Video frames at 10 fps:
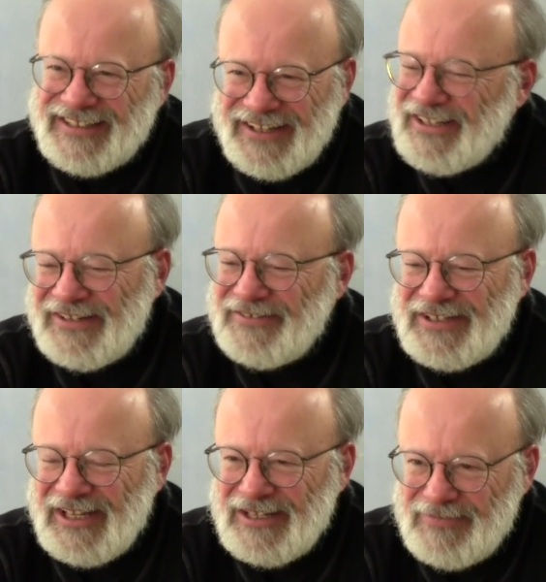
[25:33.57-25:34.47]
No, he never
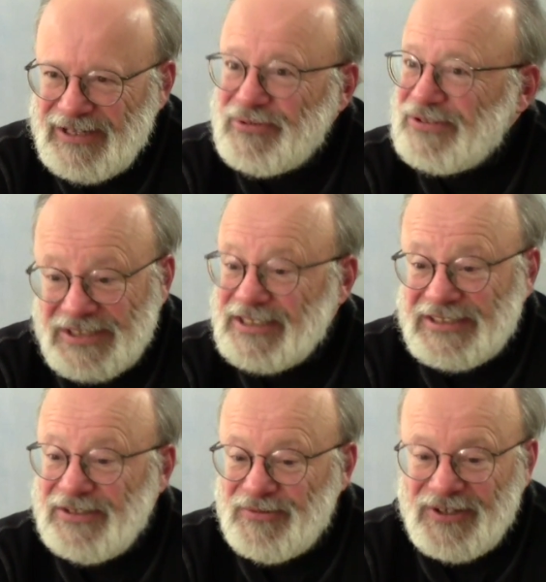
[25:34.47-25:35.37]
did another baboon just
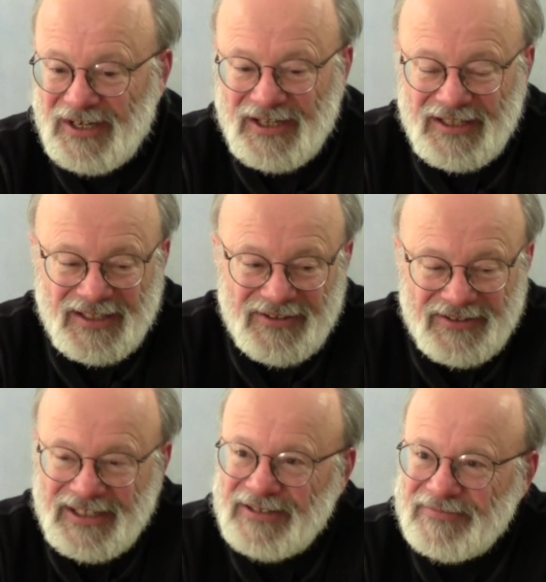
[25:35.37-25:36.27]
because it didn't work, you
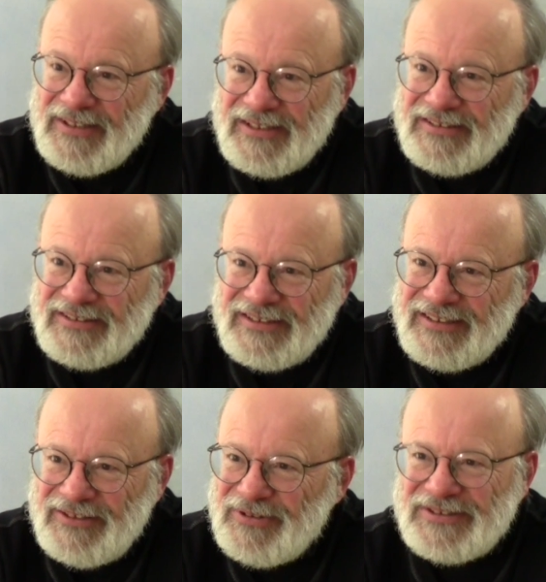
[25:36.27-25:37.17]
know, not because
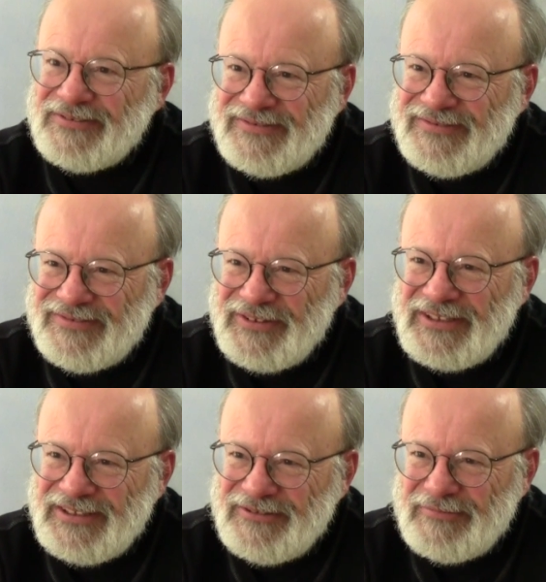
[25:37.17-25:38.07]
he wasn't
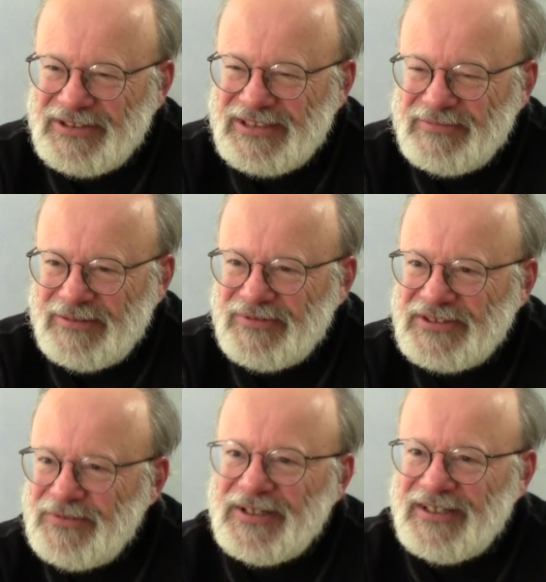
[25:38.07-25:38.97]
willing to do a bunch of
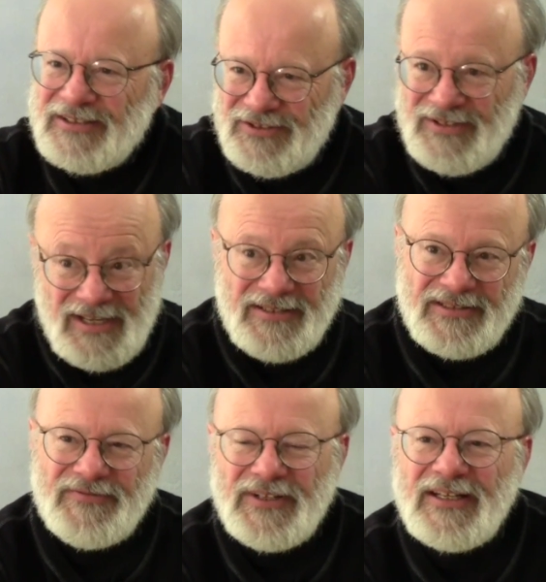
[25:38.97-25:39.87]
baboons. He went on to do
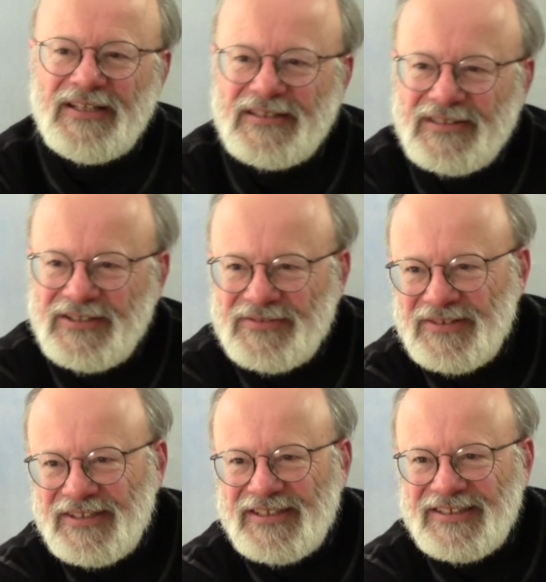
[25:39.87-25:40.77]
anencephalics after
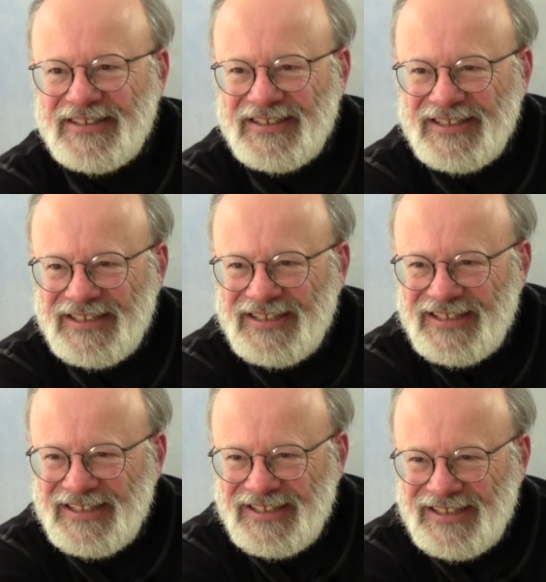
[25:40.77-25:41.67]
that.
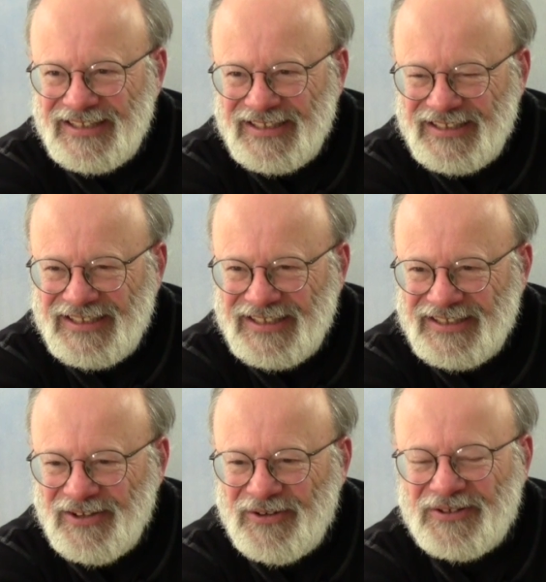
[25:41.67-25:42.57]

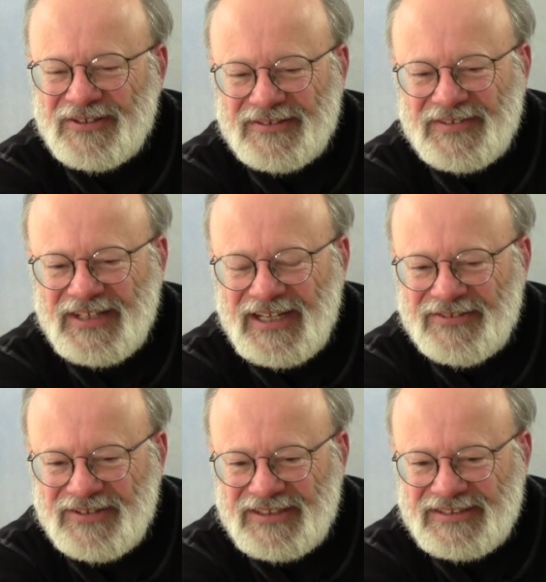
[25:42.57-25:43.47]
And the horror of
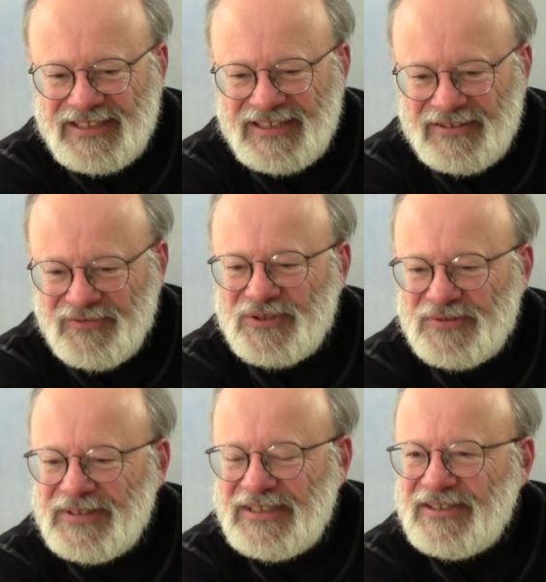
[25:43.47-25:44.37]
that was that the
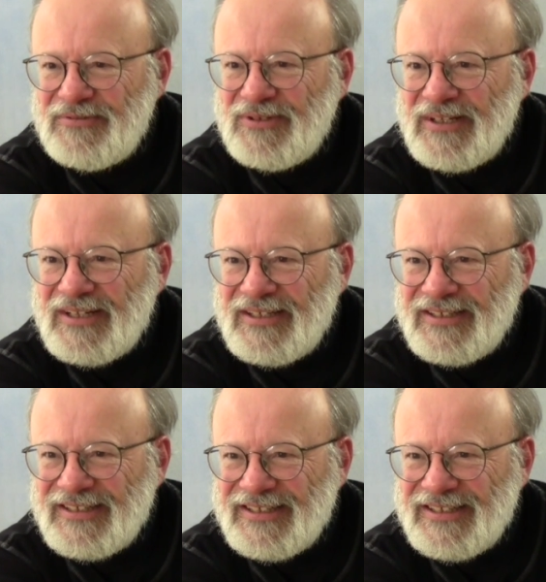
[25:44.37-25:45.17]
first one he did worked.